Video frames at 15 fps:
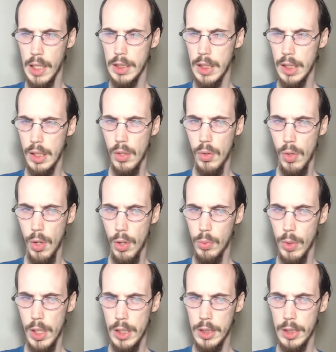Is this a
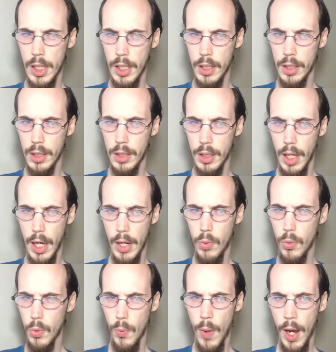long-range stand? I
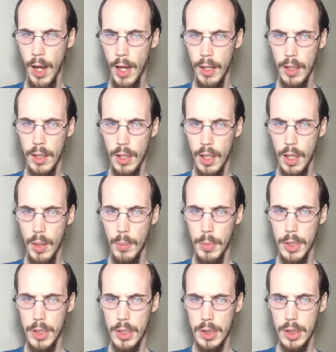don't know why,
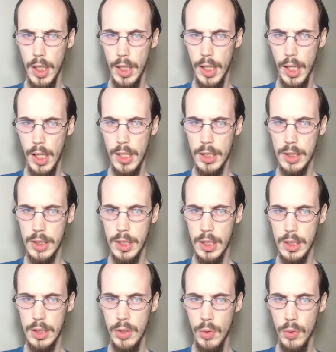but just like I can
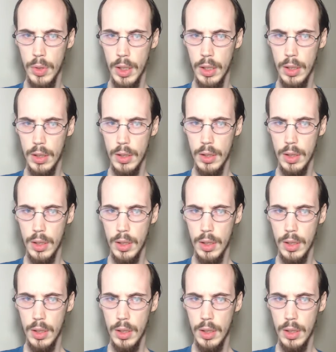sense Jolene,